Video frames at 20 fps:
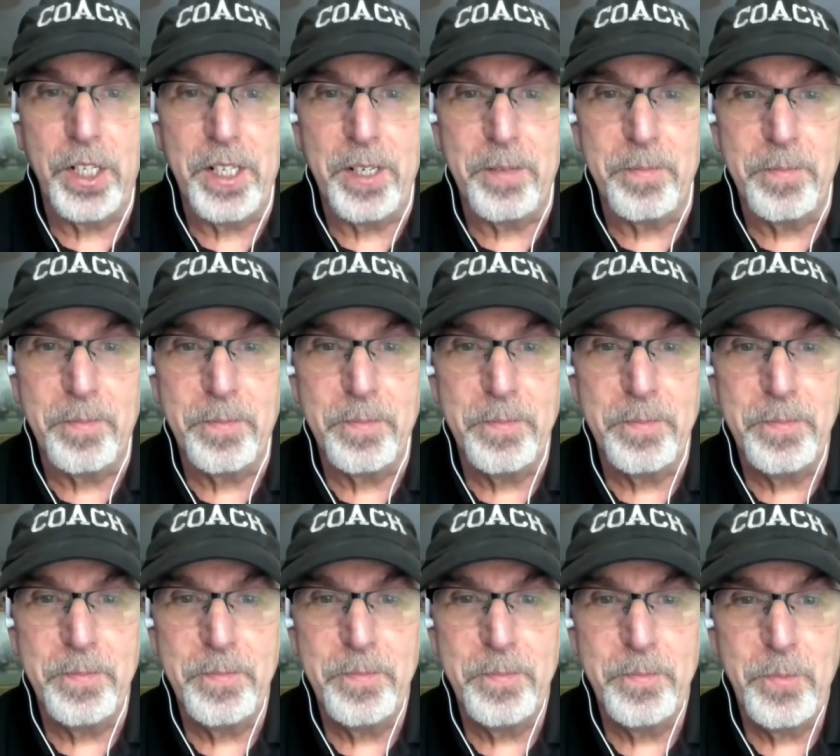
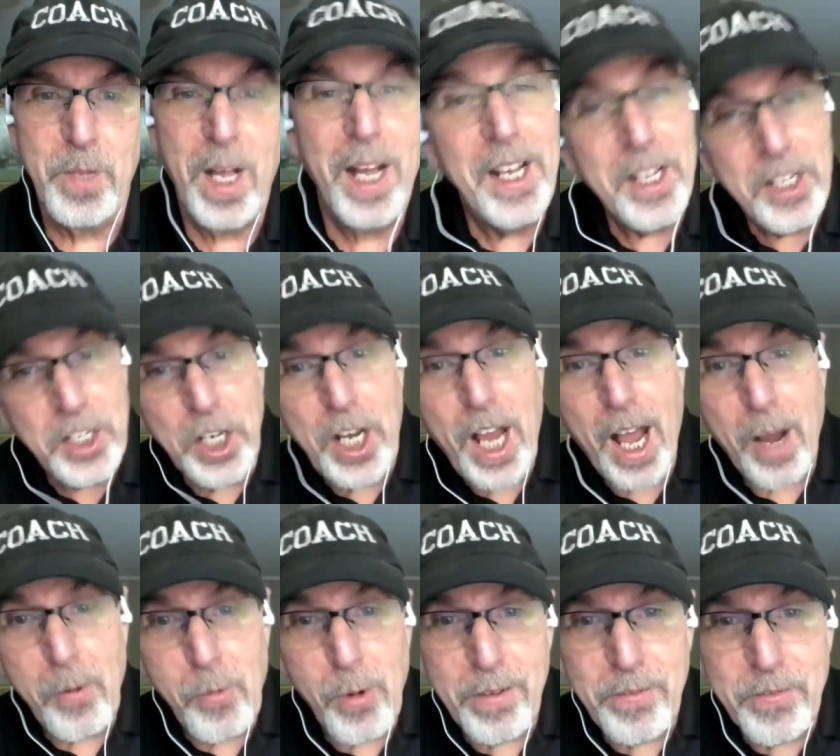them. You got
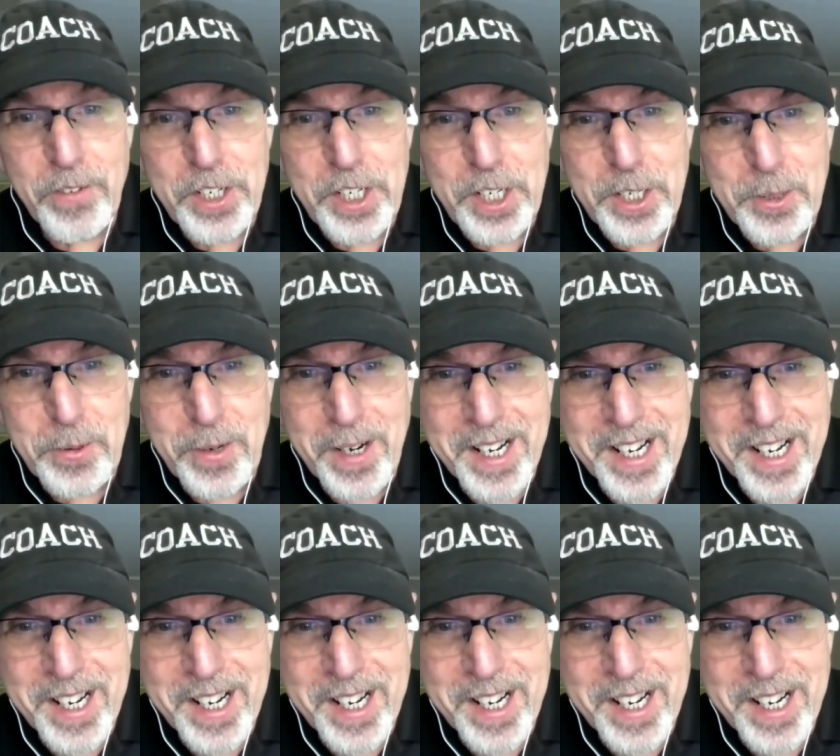one for you?